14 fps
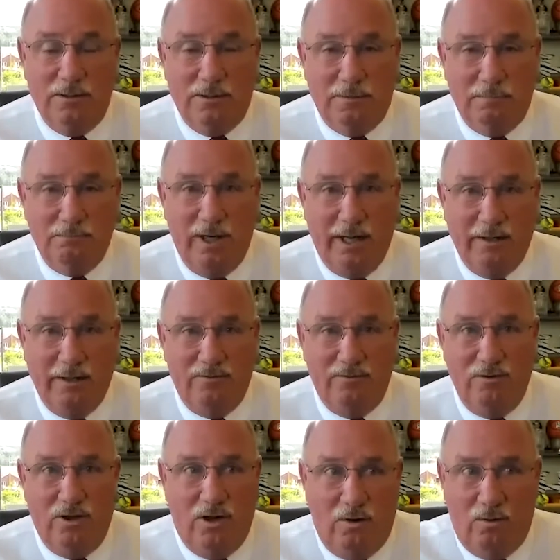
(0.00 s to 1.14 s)
But it's,
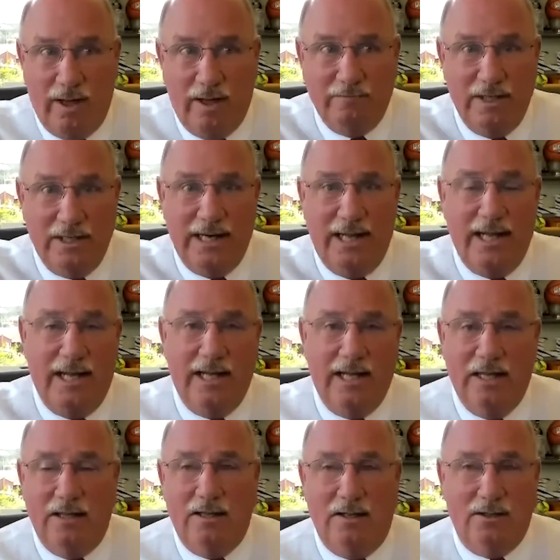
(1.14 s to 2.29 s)
you know, every day
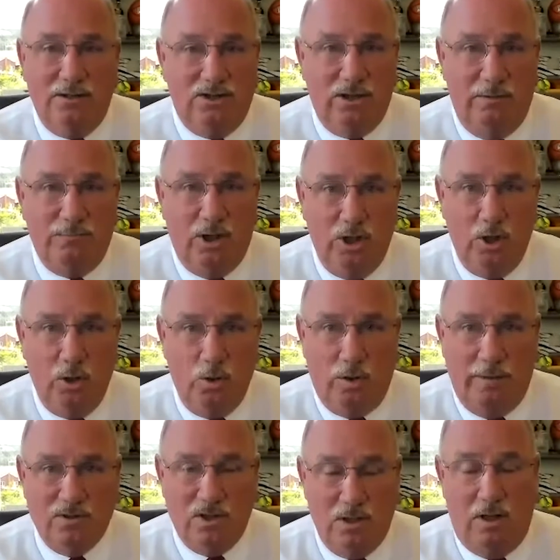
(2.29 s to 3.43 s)
something new
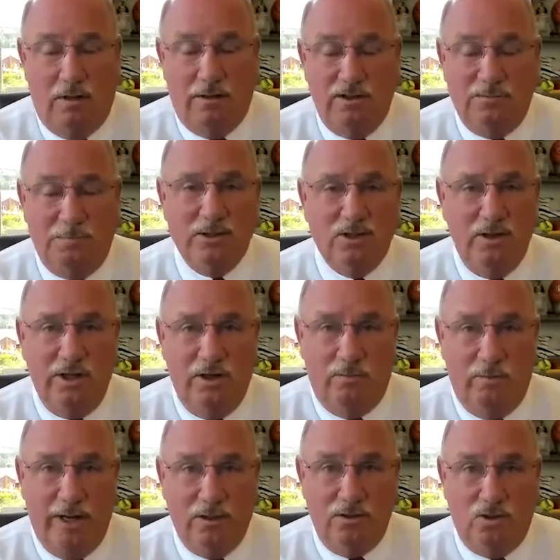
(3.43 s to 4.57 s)
comes along, especially in the
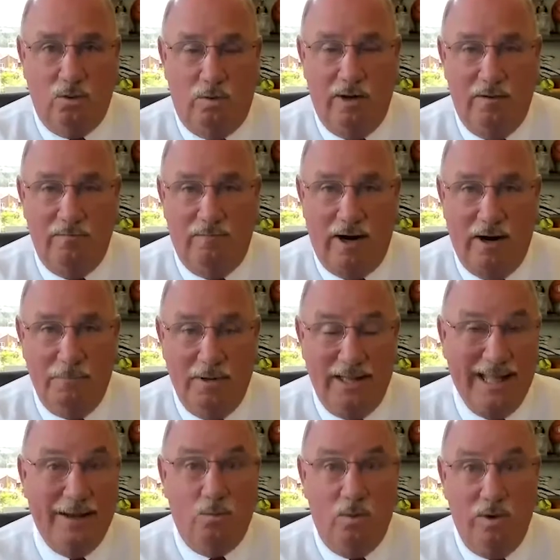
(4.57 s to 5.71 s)
regulatory environment
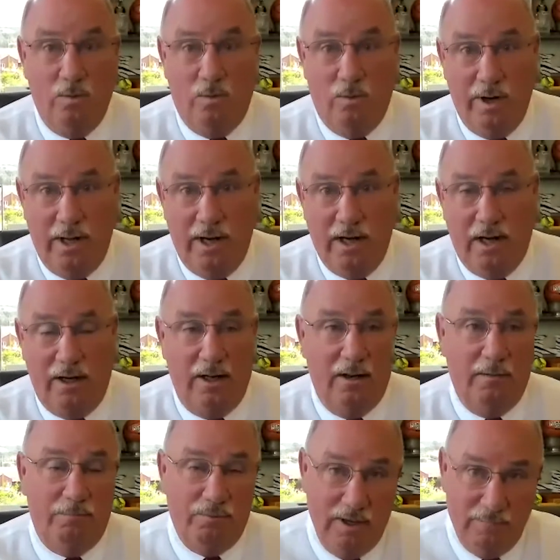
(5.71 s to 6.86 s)
that we were in under the
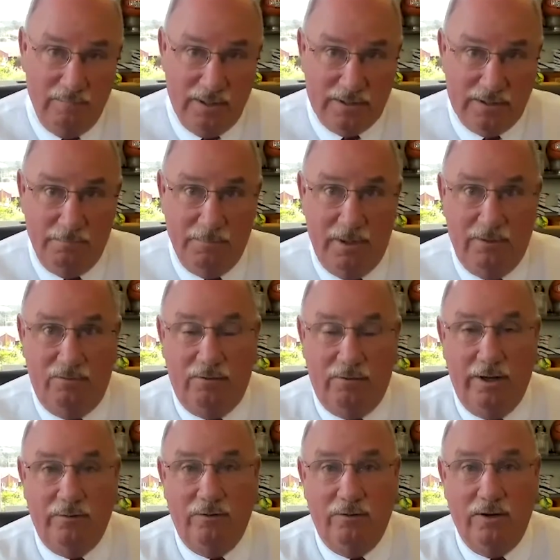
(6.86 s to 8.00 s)
previous
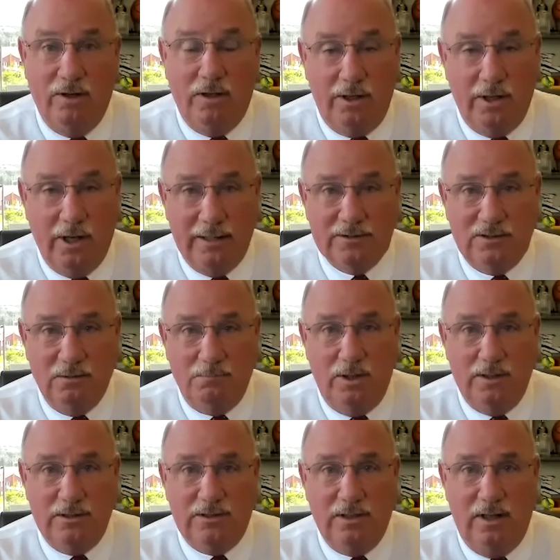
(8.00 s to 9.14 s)
administration. Not so
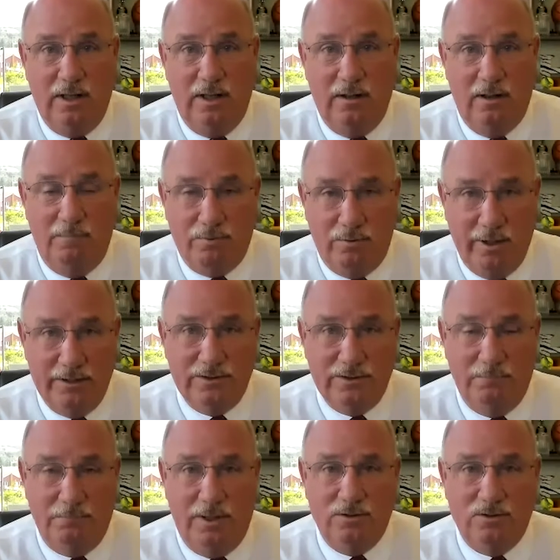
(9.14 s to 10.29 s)
much the present
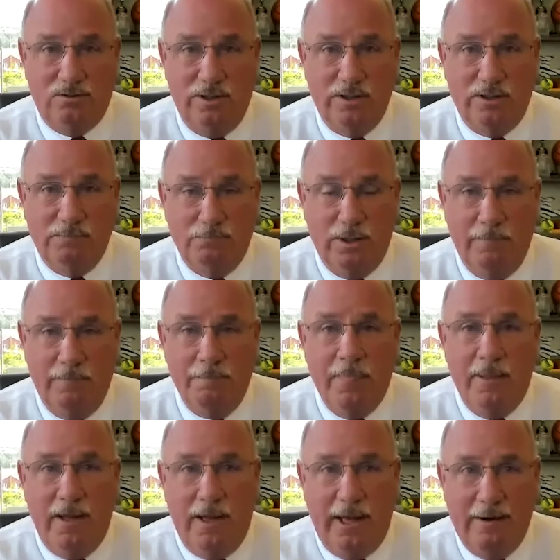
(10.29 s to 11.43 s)
administration, but
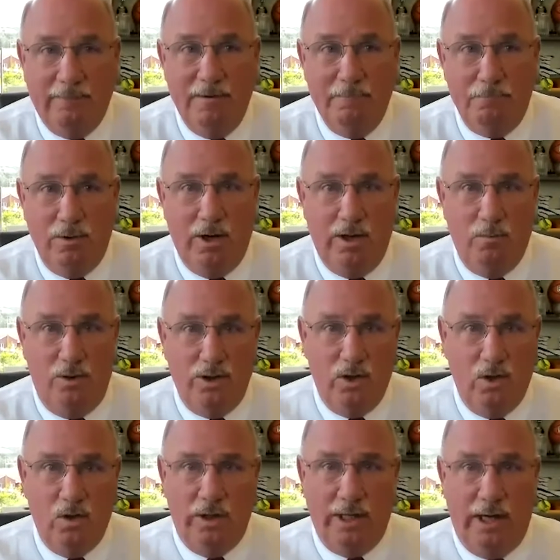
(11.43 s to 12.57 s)
everybody, when you're
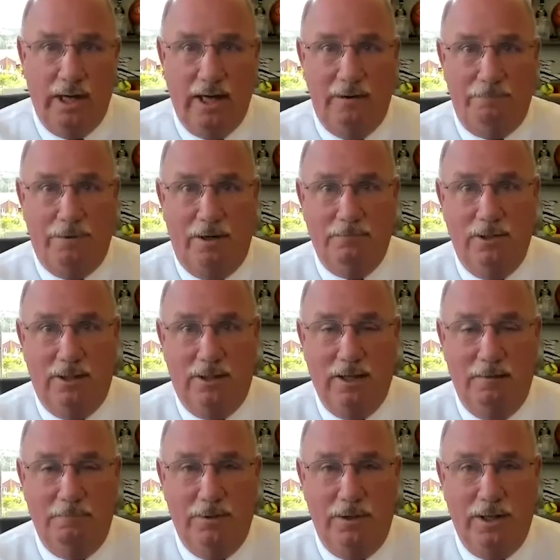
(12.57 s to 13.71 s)
looking at a public
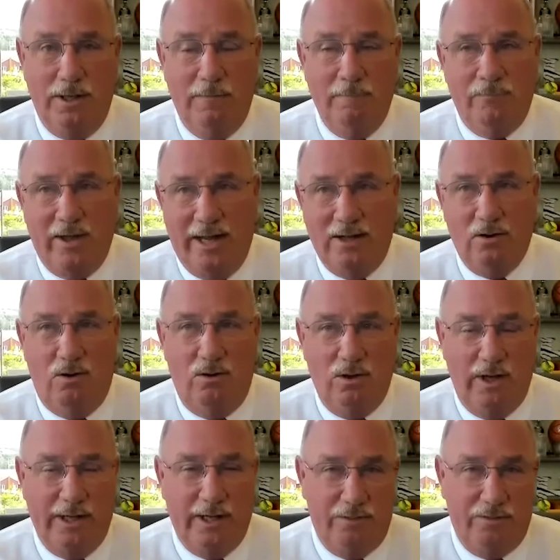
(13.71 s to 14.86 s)
company, I call it
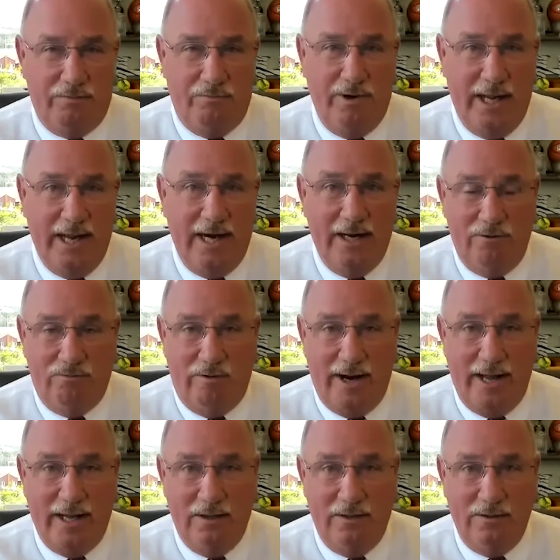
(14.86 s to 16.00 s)
like a three-headed
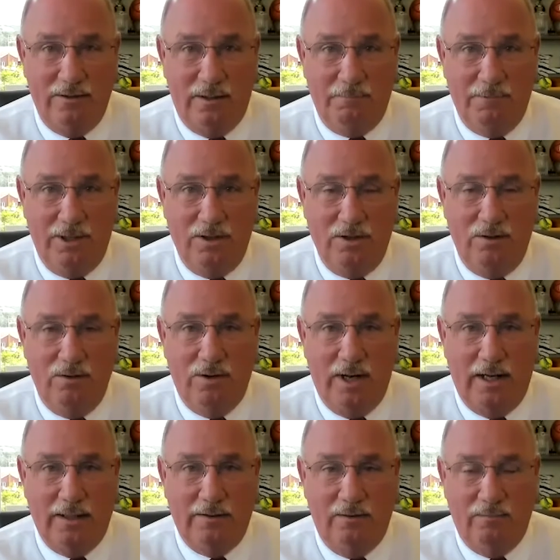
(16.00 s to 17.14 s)
dragon. I mean, you
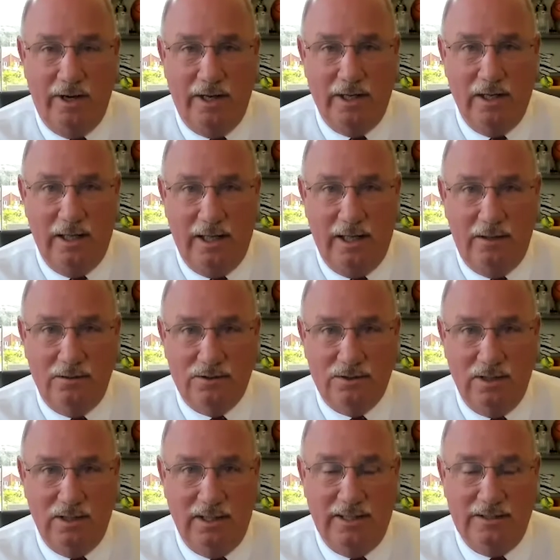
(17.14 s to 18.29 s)
got the regulators, the
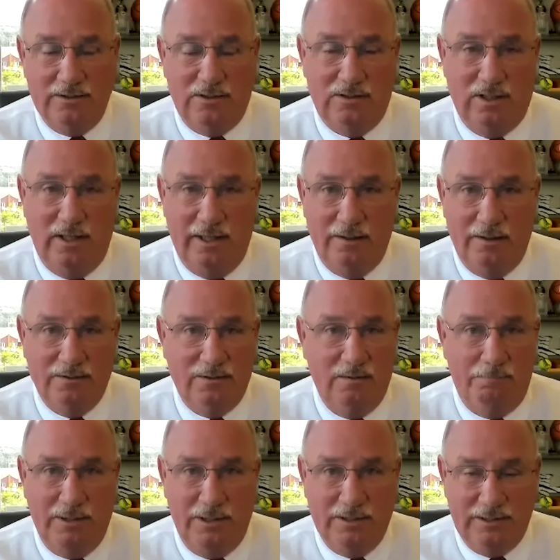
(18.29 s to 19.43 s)
legislators, and the
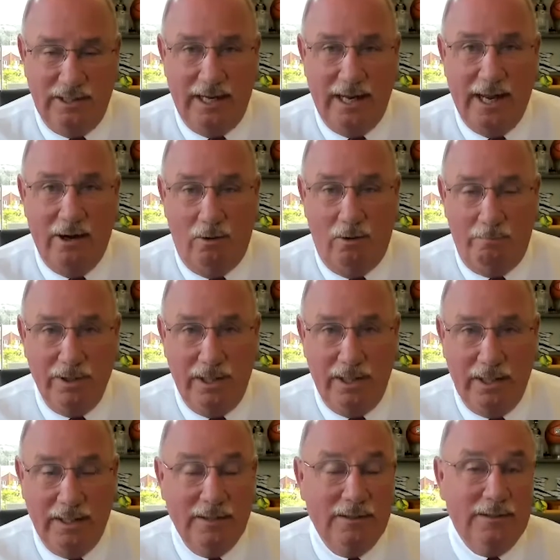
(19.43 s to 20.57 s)

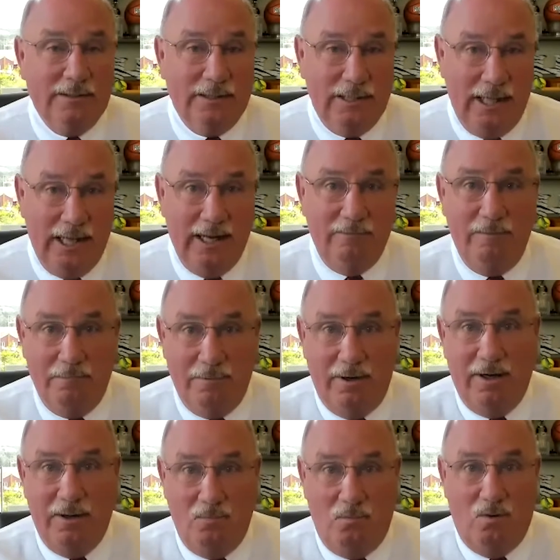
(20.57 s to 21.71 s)
PCAOB.
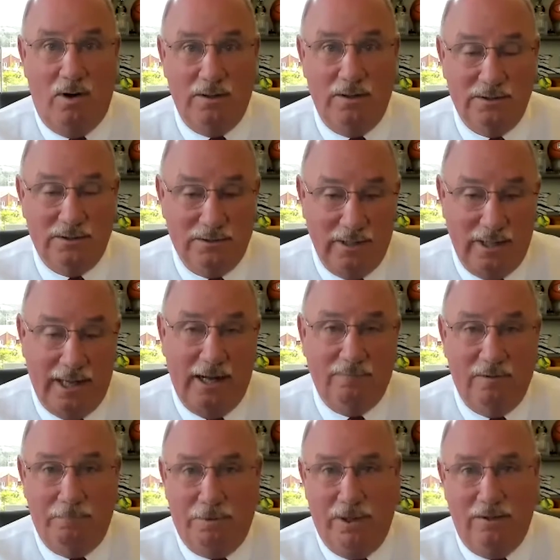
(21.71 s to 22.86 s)
Everybody wants to have a
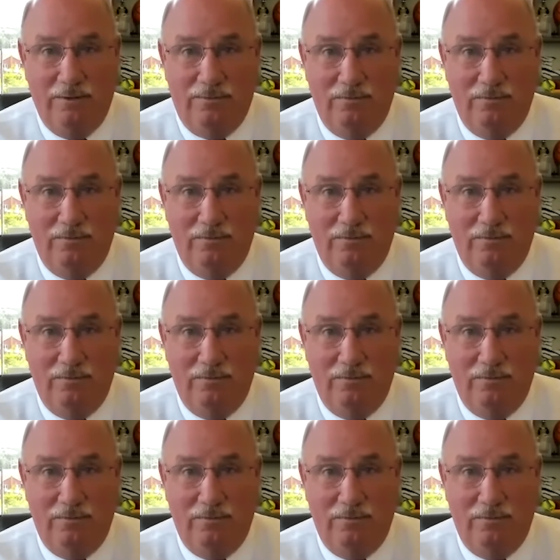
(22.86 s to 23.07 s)
piece.